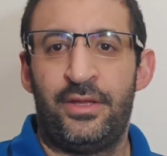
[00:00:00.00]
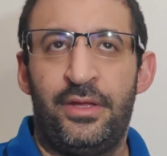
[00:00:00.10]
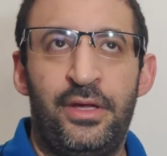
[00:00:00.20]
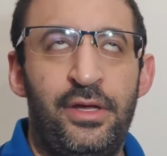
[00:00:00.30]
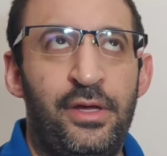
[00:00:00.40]

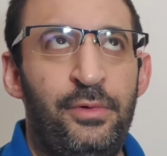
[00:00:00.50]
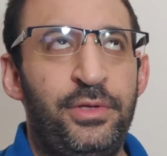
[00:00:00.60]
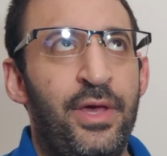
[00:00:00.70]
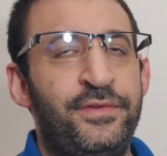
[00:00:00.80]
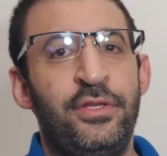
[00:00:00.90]
What
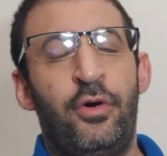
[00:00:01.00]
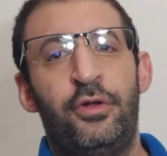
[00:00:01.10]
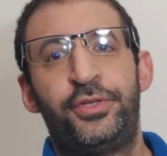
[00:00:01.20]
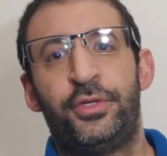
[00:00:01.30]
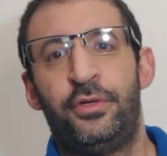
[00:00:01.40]
you have seen
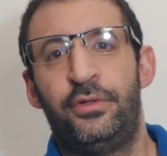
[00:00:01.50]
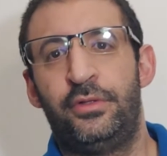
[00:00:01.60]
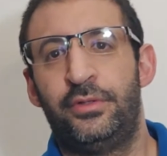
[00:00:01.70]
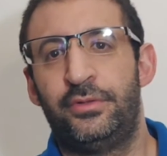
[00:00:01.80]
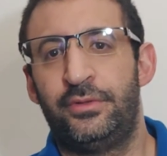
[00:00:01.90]

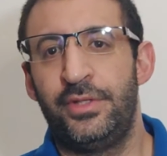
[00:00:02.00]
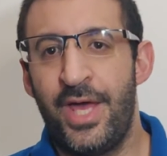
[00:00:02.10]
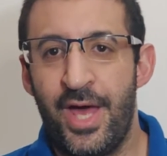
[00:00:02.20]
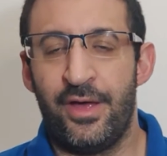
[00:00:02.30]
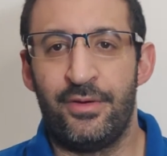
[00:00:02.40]
also,
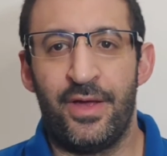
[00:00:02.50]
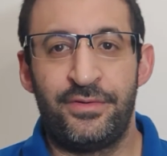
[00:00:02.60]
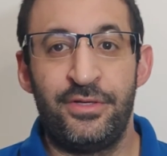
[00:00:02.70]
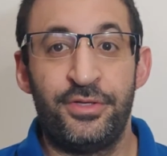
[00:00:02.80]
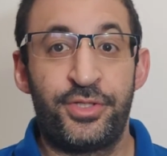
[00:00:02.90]
I've
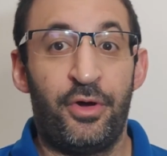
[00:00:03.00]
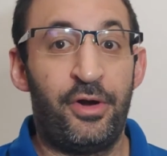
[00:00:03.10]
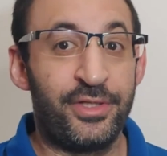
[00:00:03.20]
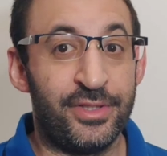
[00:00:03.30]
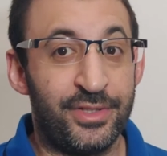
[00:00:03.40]
seen
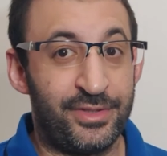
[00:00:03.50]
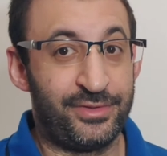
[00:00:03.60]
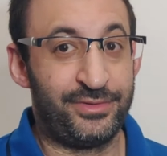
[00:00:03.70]
sorted.